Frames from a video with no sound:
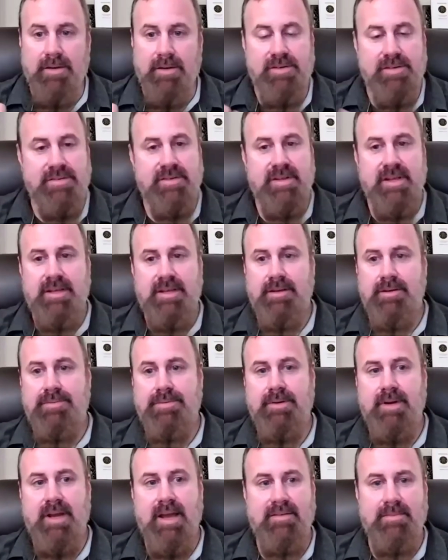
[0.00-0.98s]
Just thank you
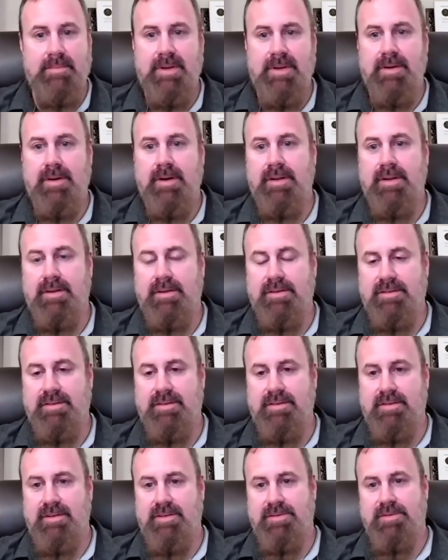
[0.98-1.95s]
for having me on. This
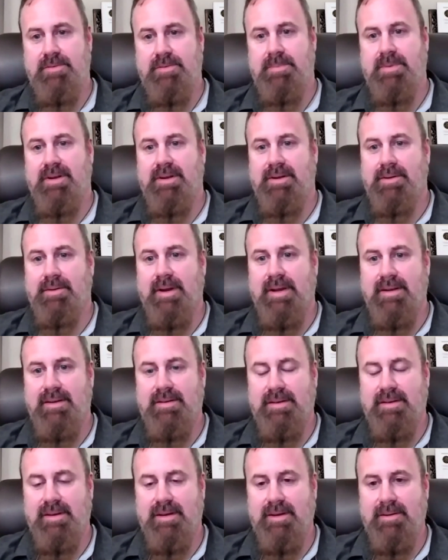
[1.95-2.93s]
has been a
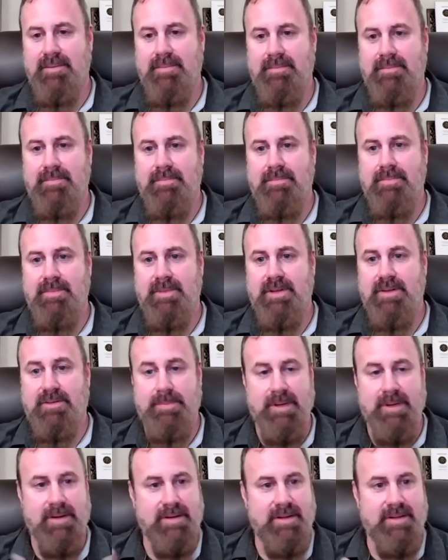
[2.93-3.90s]
great
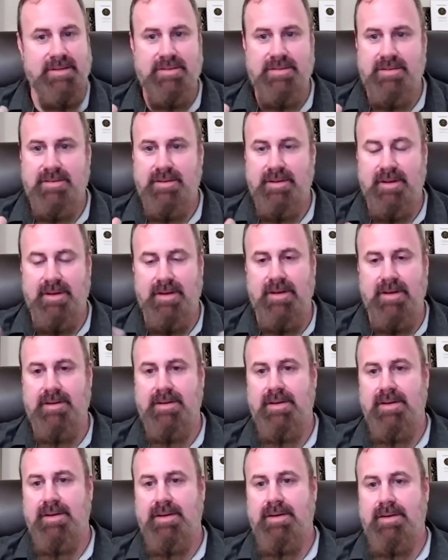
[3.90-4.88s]
experience.
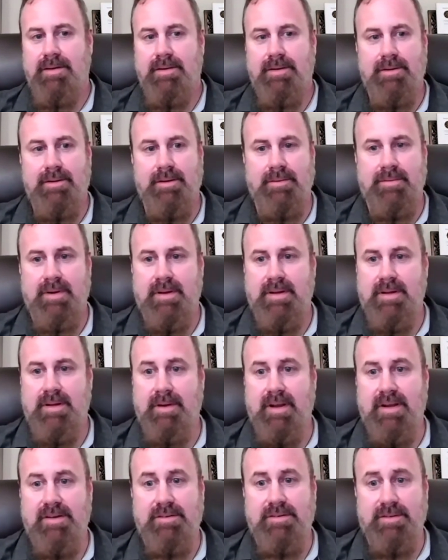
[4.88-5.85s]
You're a very
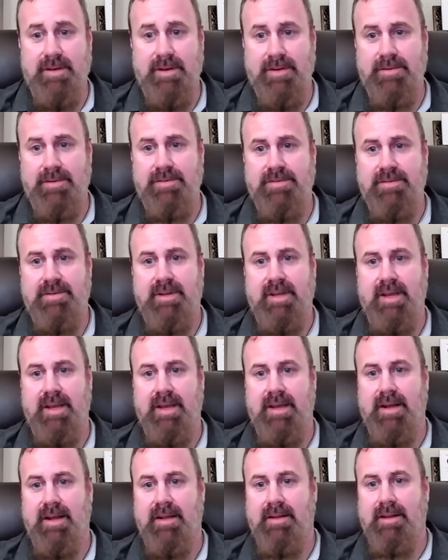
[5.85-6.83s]
gracious host,
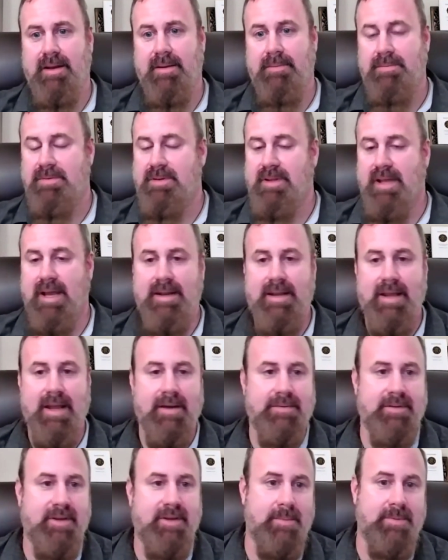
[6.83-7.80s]
and I was glad to
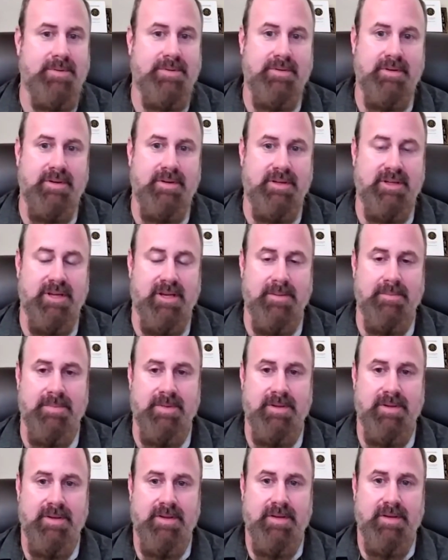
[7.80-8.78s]
have the opportunity to come
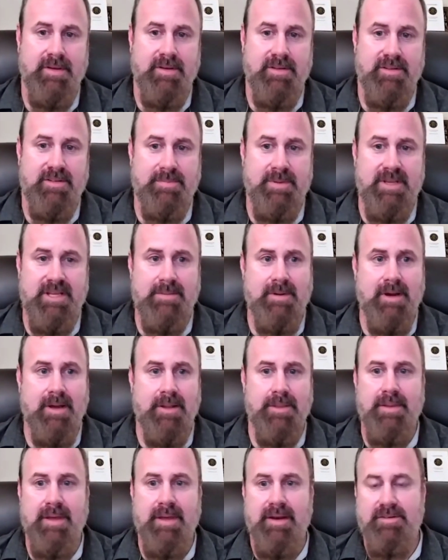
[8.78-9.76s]
speak
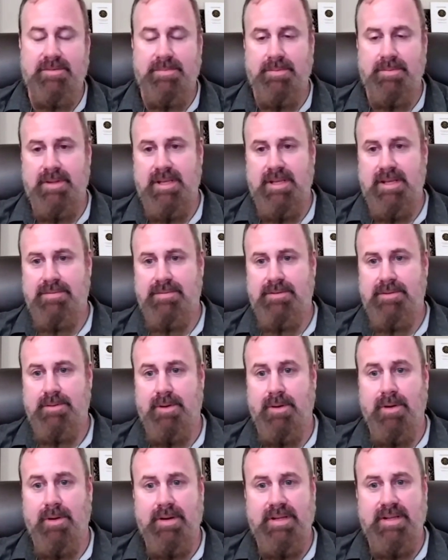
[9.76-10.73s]
about Theodish belief to an
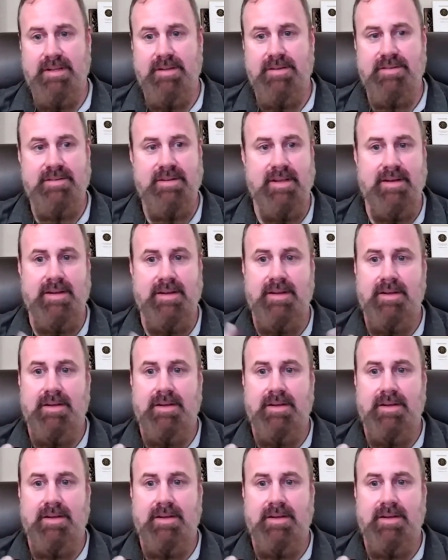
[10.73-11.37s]
audience that